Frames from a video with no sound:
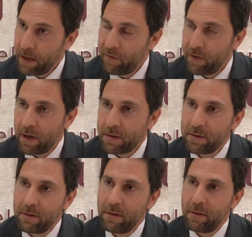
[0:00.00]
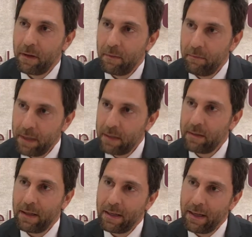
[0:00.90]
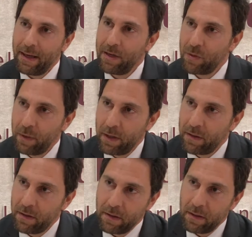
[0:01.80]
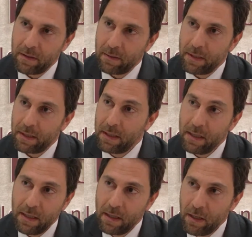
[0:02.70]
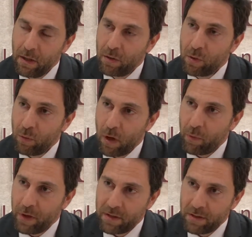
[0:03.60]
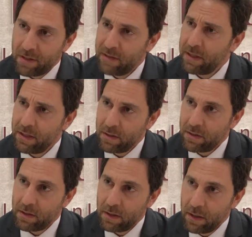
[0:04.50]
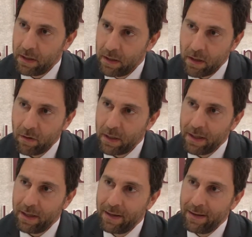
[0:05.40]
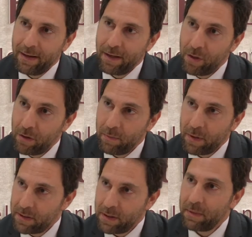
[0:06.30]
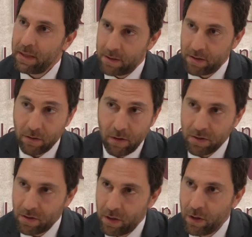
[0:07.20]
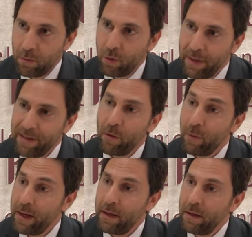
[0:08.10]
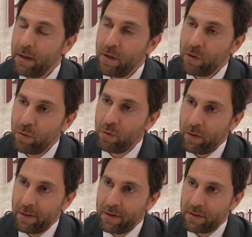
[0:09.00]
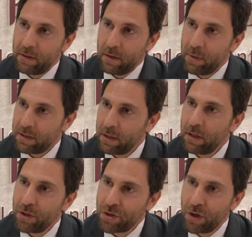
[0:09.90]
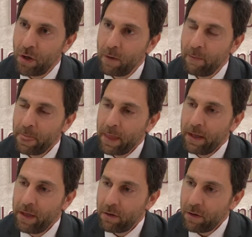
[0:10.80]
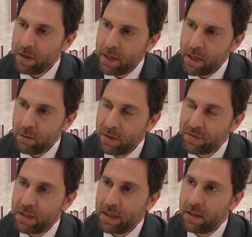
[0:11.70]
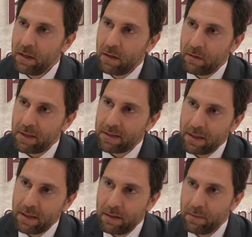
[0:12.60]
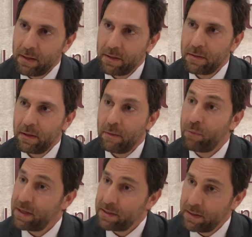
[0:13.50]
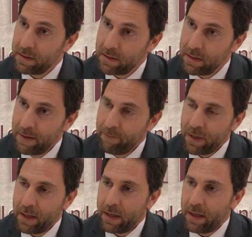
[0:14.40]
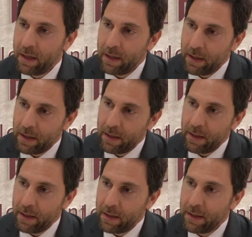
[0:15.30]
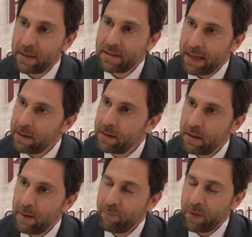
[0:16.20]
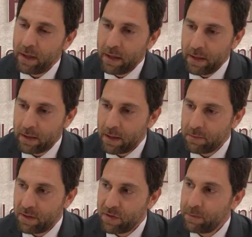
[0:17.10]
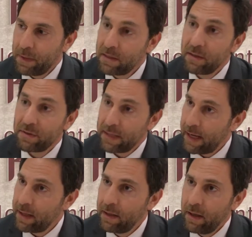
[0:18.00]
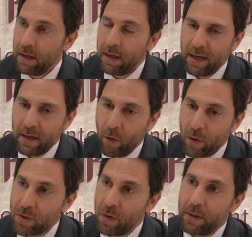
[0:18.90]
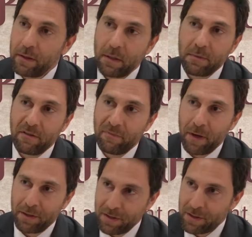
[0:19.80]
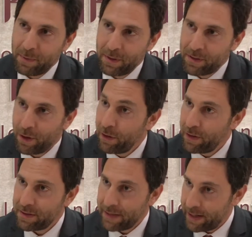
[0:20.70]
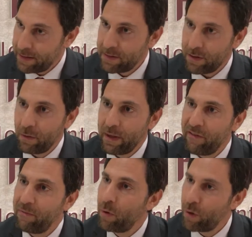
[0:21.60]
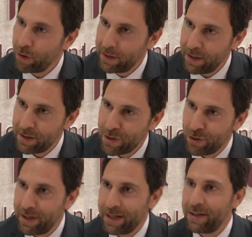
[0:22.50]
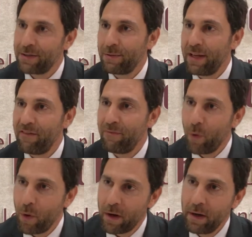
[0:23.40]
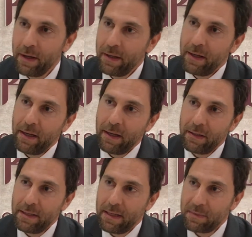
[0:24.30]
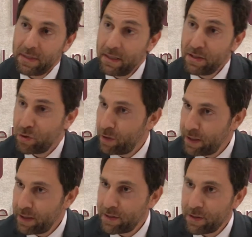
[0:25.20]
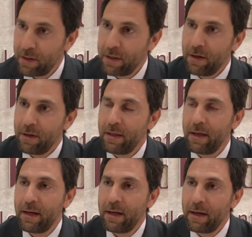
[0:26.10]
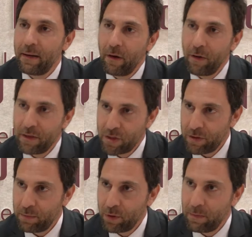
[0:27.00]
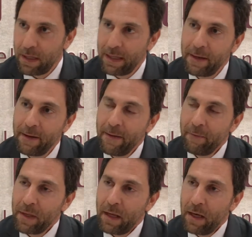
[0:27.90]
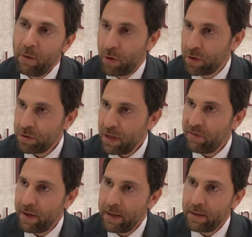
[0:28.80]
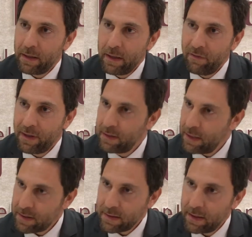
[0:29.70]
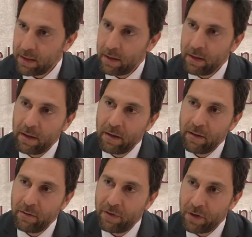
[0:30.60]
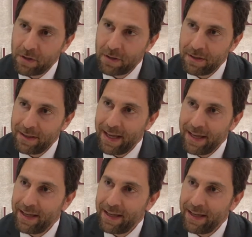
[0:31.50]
for us to meet and engage with the, some of the key tour operators and travel agents, uh, not only in Europe, but in some cases across the globe, who make their way to this uh, particular show. Year on year, we've seen Ras Al Khaimah's uh, presence uh, uh, extend uh, in terms of space of stand and also in terms of participants on the stand, So we have more hotels joining us, we have more uh, DMCs joining us on, on, uh, on this trip to Berlin. Uh, we also have had a fantastic uh, first day,